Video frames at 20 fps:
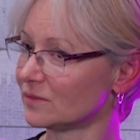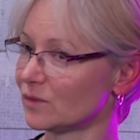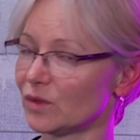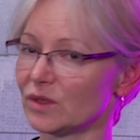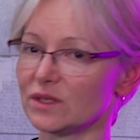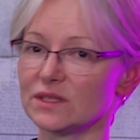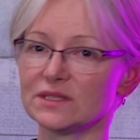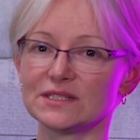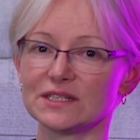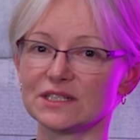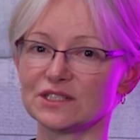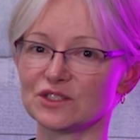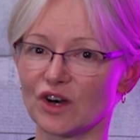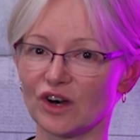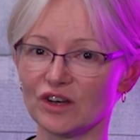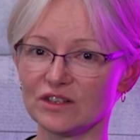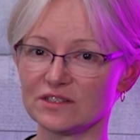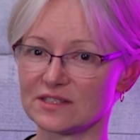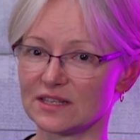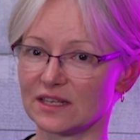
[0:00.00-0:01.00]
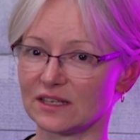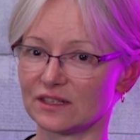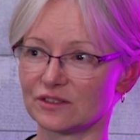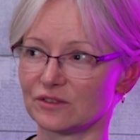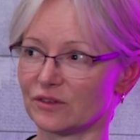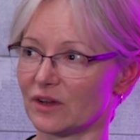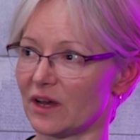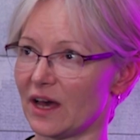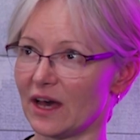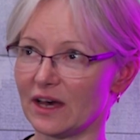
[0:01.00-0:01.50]
Well, it's exhausting
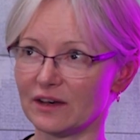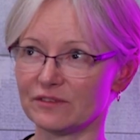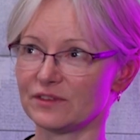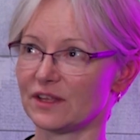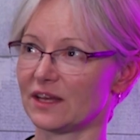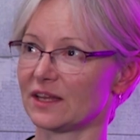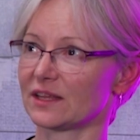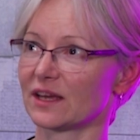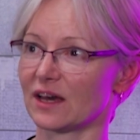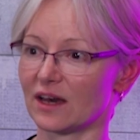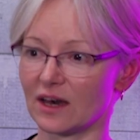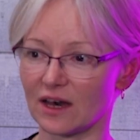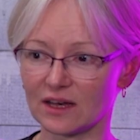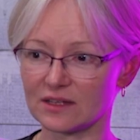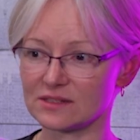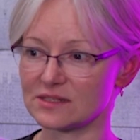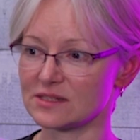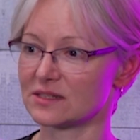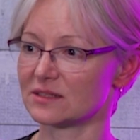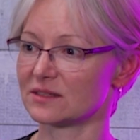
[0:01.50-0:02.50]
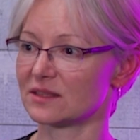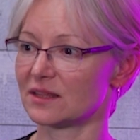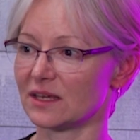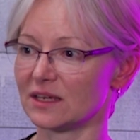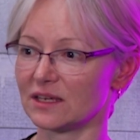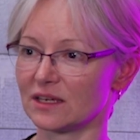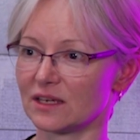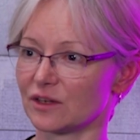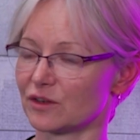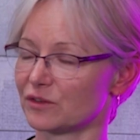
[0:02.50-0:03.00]
to have that constant
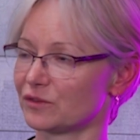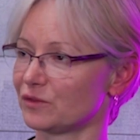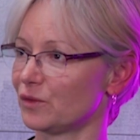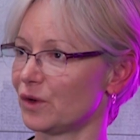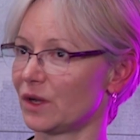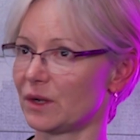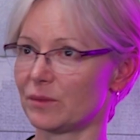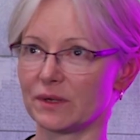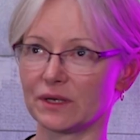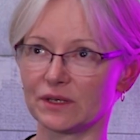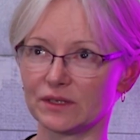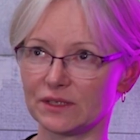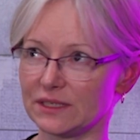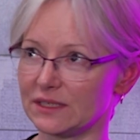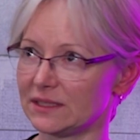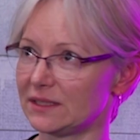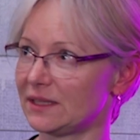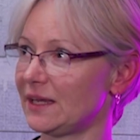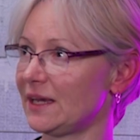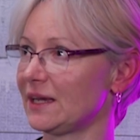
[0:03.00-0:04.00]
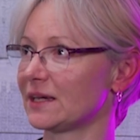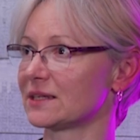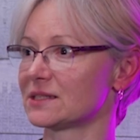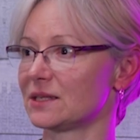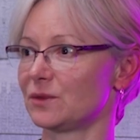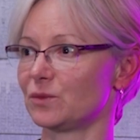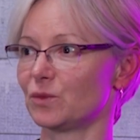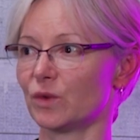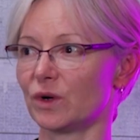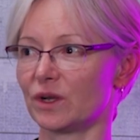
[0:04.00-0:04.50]
thinking of what am I going to eat
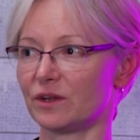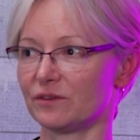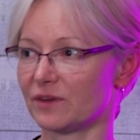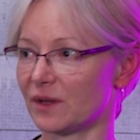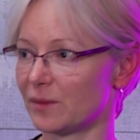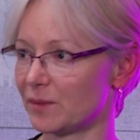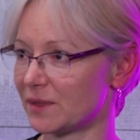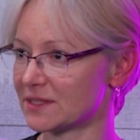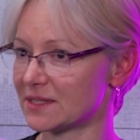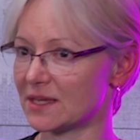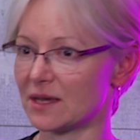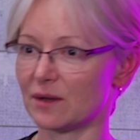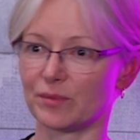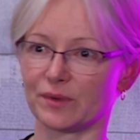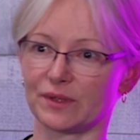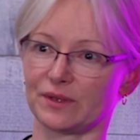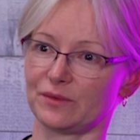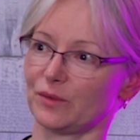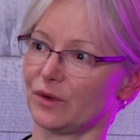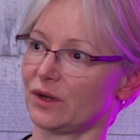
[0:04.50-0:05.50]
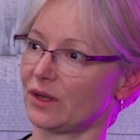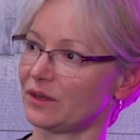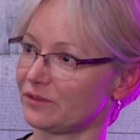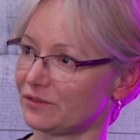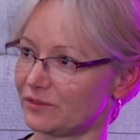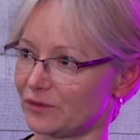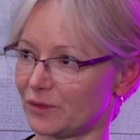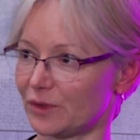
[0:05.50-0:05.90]
next, and what if I mess up, and what if.